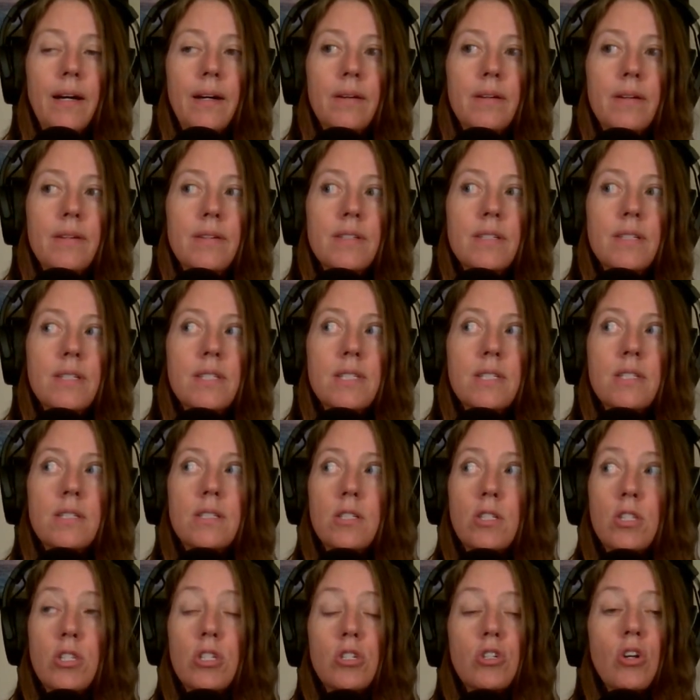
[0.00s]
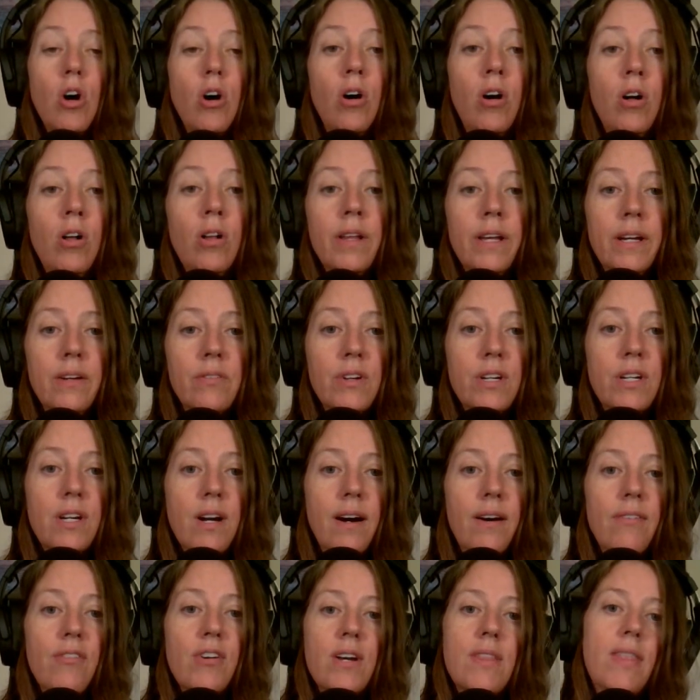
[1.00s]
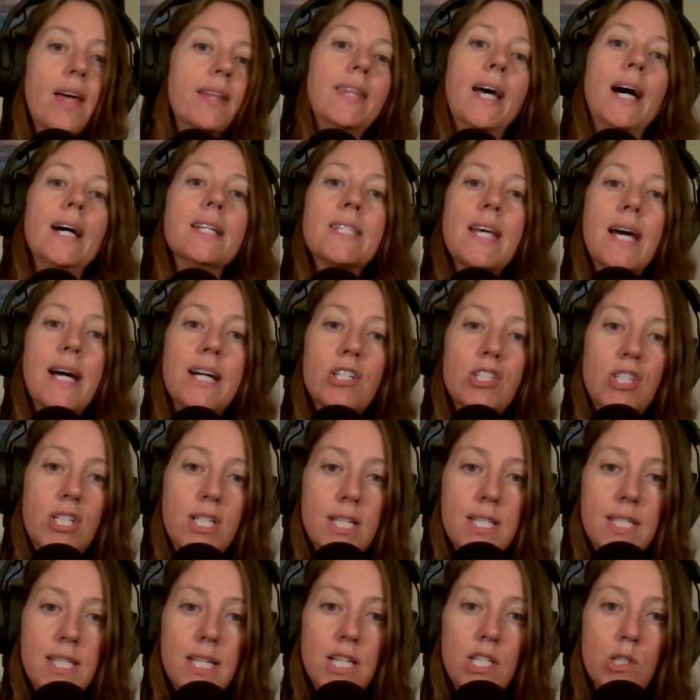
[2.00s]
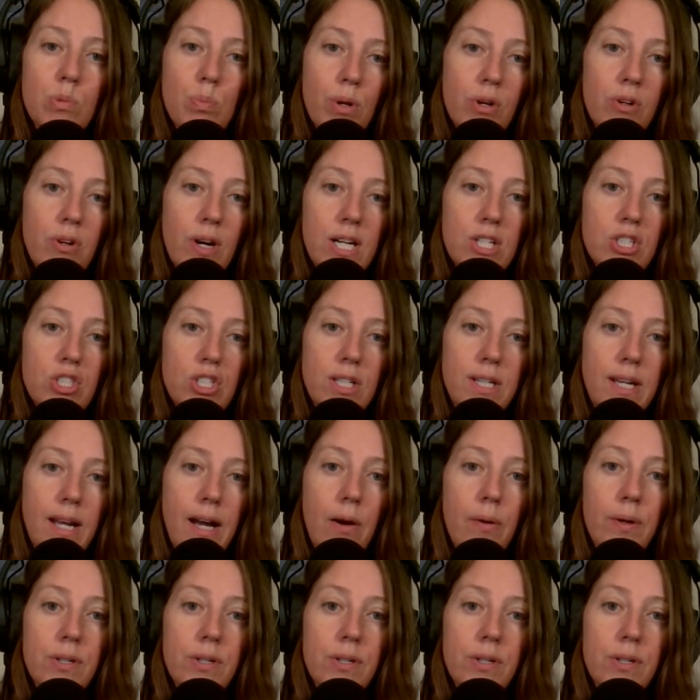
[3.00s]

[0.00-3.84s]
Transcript: stall in recovery, that's actually disease progression now,